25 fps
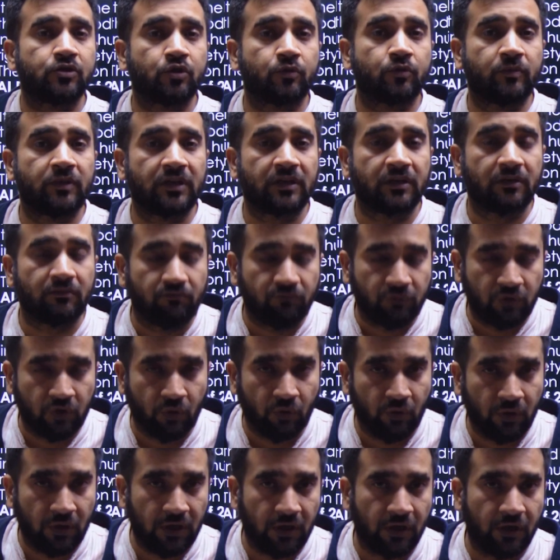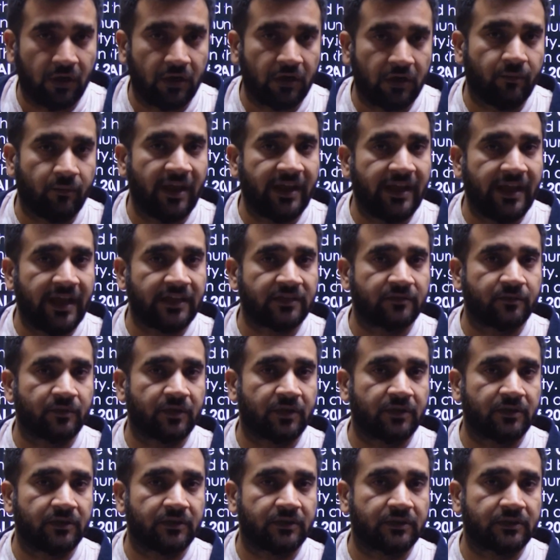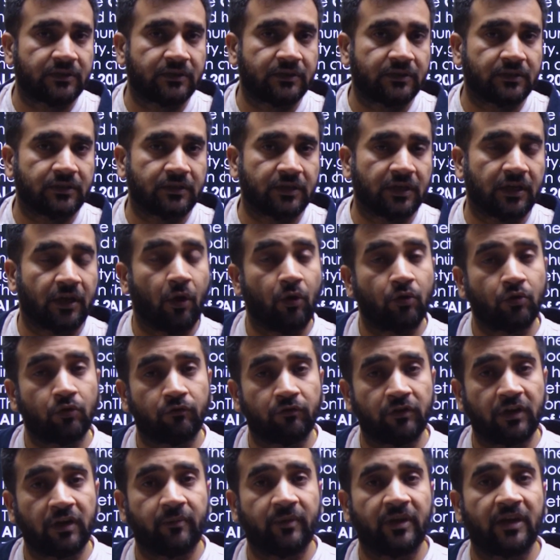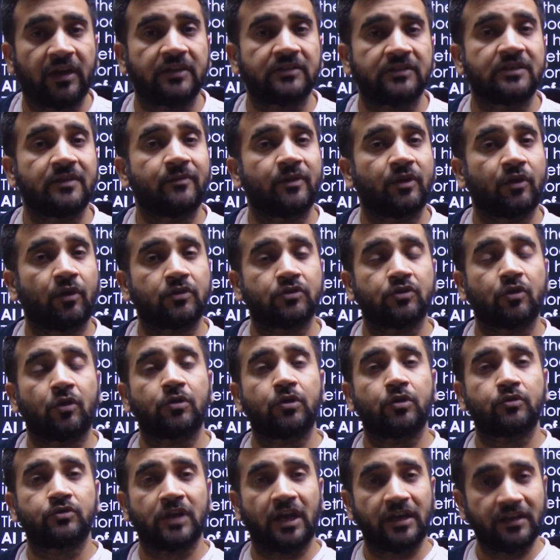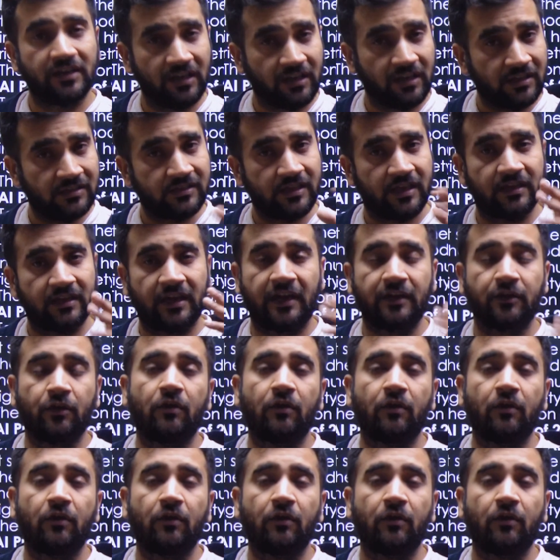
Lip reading: be learned by aspirants, that how to frame an essay, because all those articles are